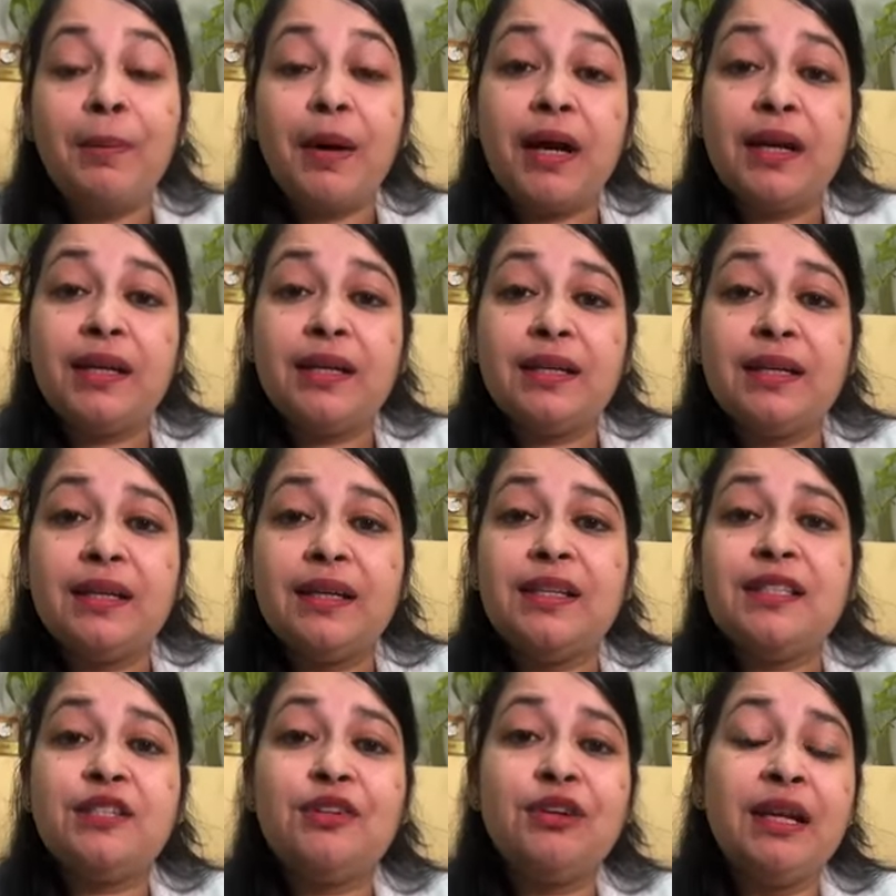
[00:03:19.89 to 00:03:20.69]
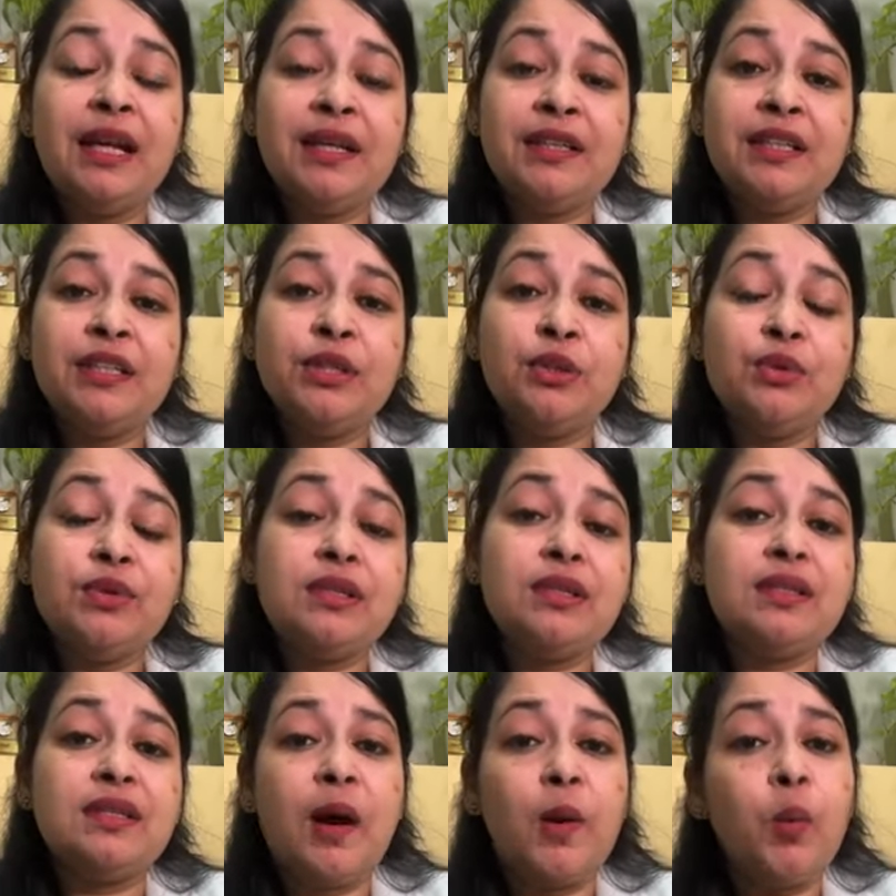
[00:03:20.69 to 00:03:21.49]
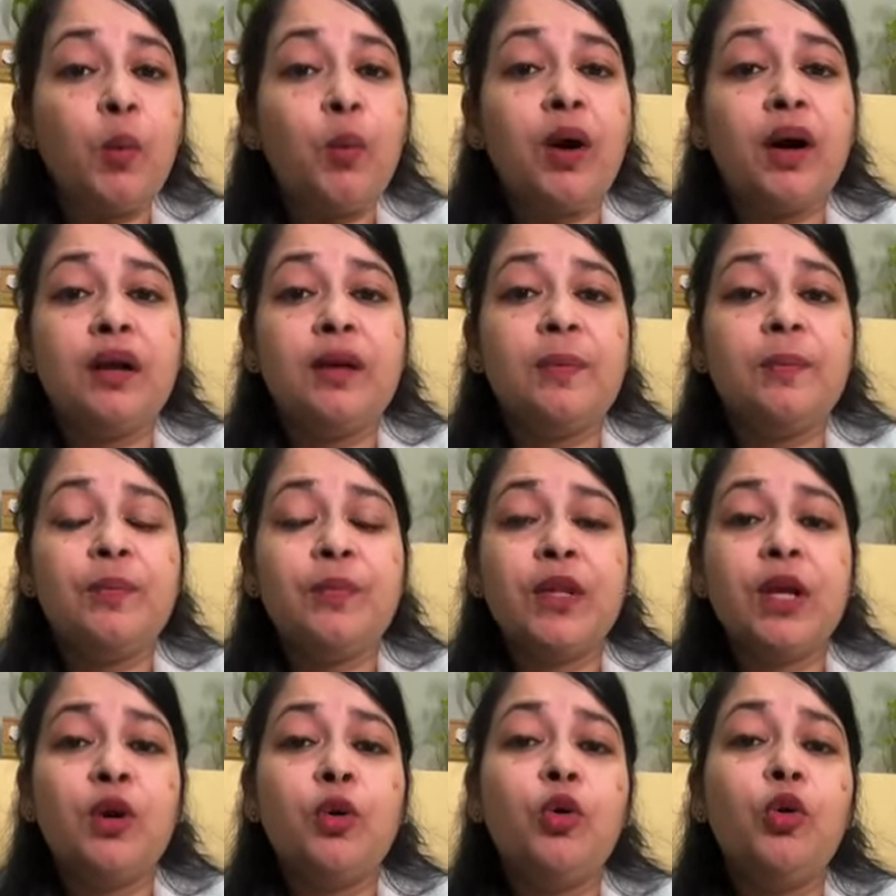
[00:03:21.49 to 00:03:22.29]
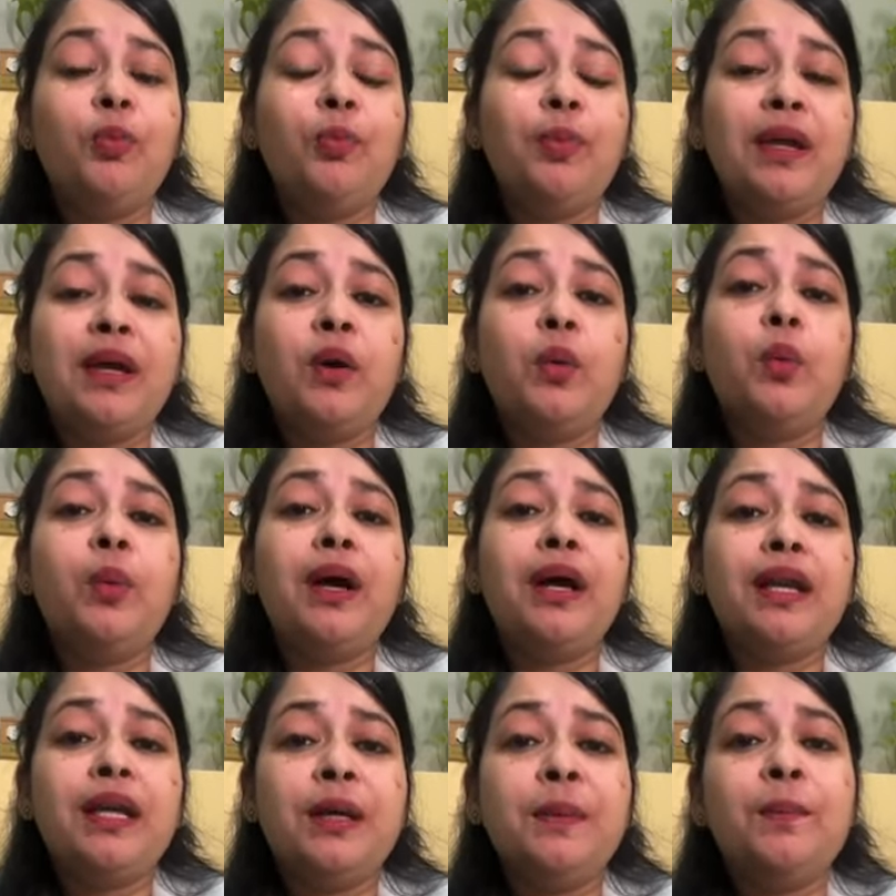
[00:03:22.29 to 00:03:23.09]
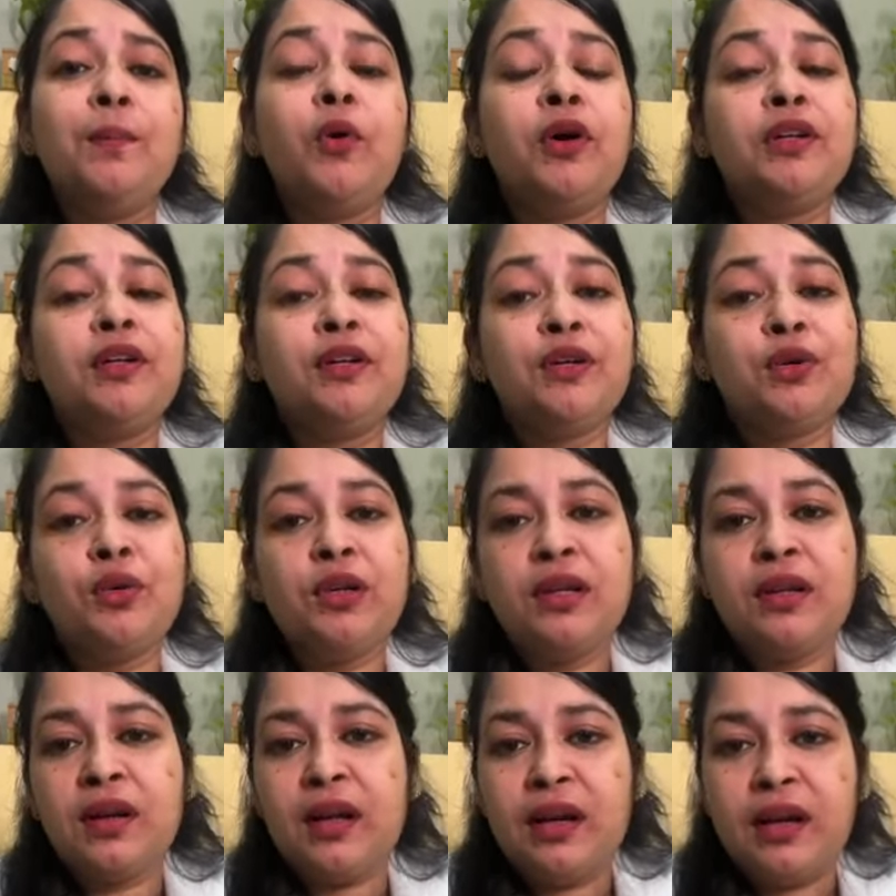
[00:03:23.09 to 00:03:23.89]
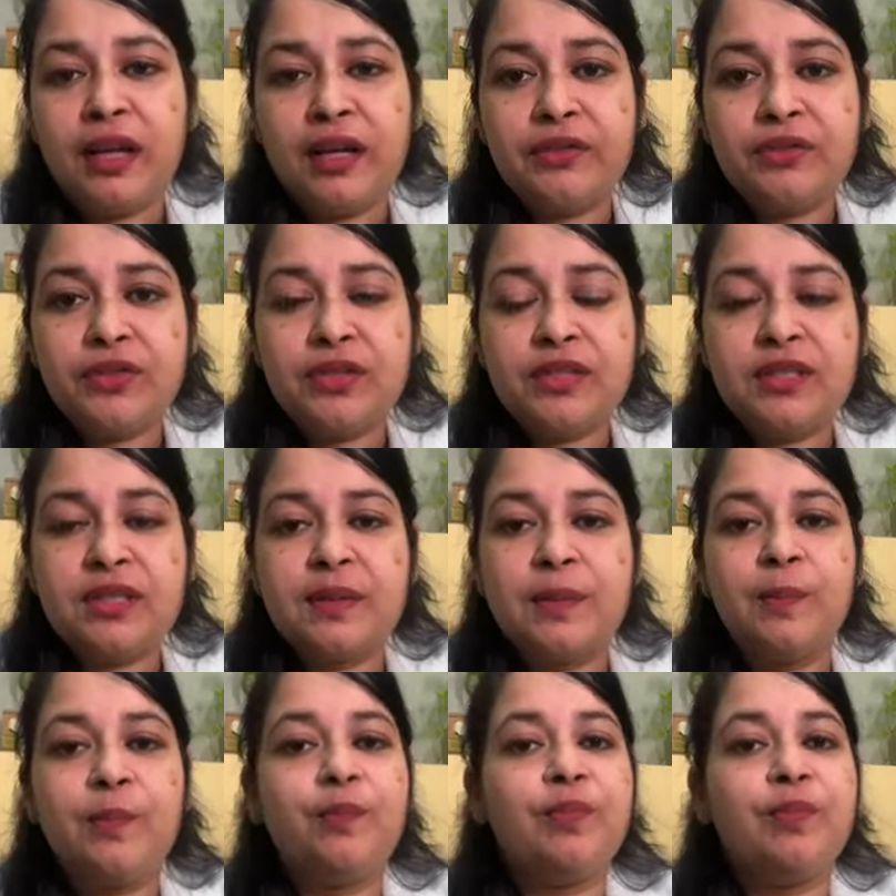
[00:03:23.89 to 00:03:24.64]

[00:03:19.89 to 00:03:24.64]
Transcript: but it's related to someone who play a very important role in our lives.